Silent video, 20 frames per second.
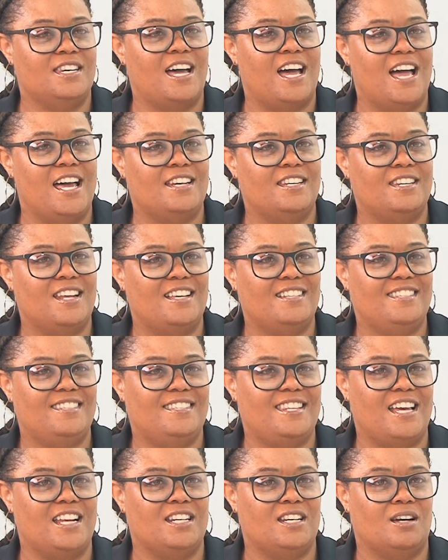And not
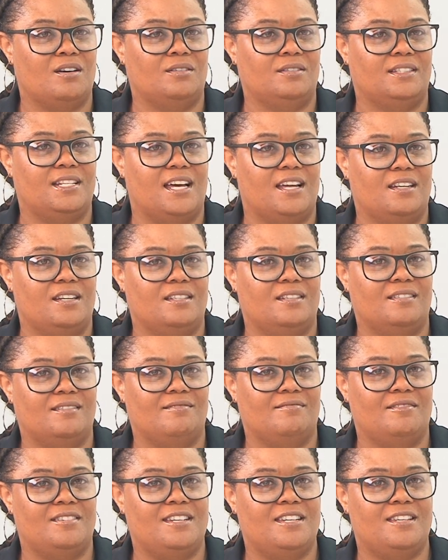stand out that,
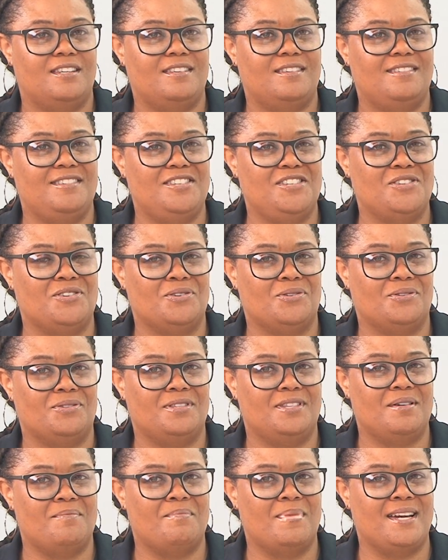you know,
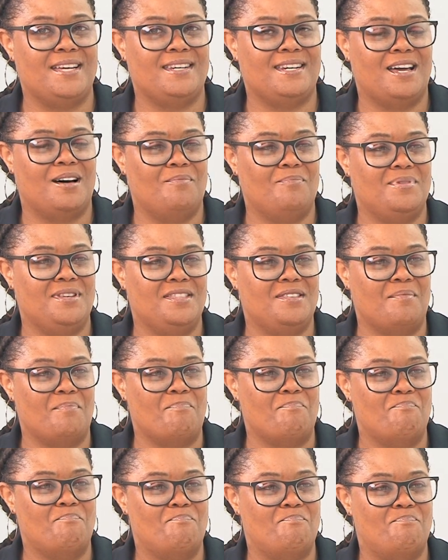they might not be the
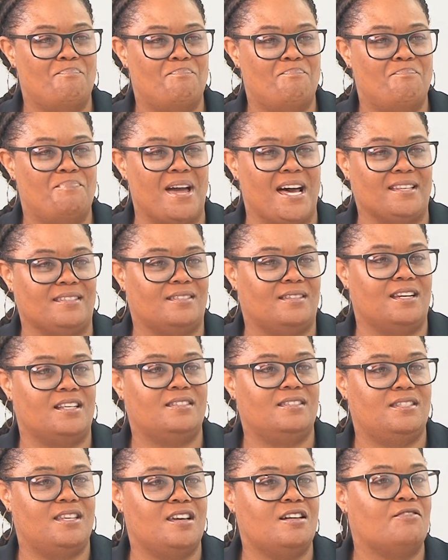best.
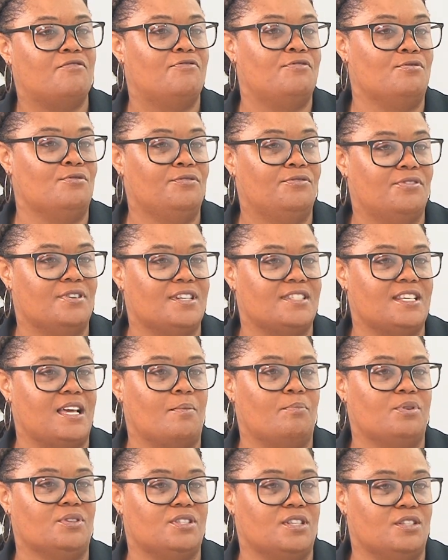Let's take food, for
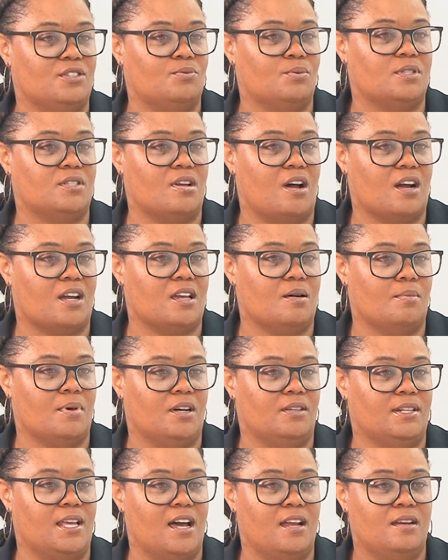example, since we're talking
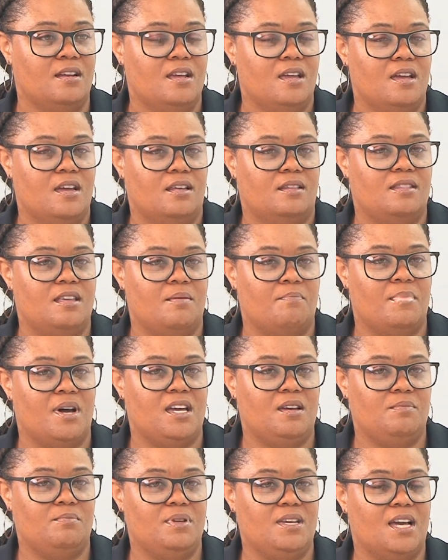about that. They
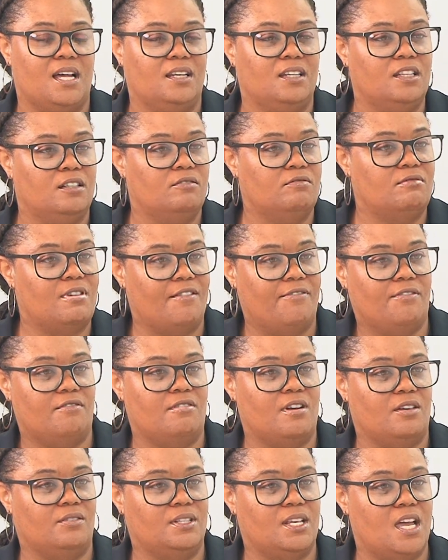might be a little rough
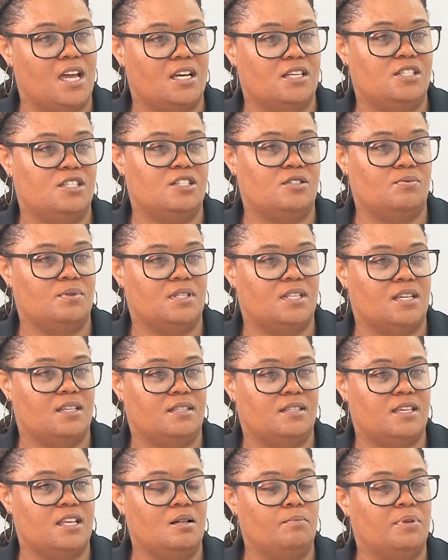around the edges with their
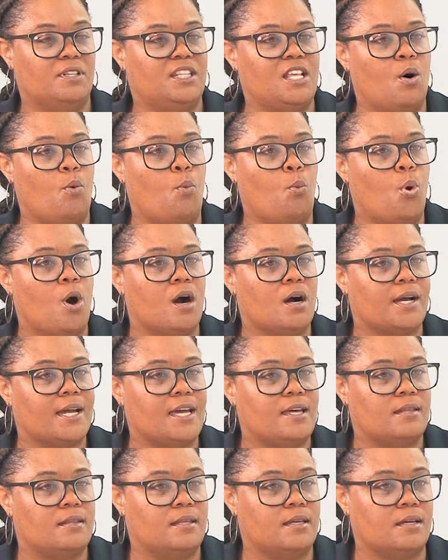skill, but their work
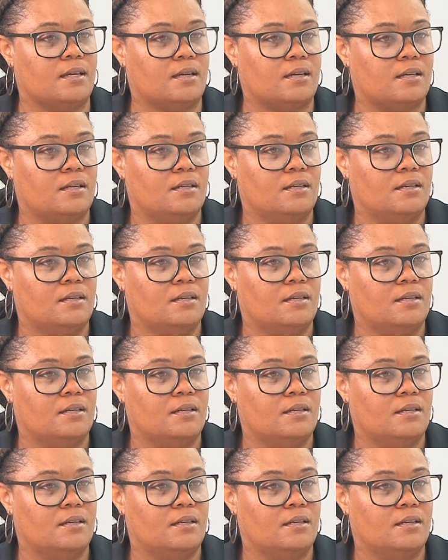ethic.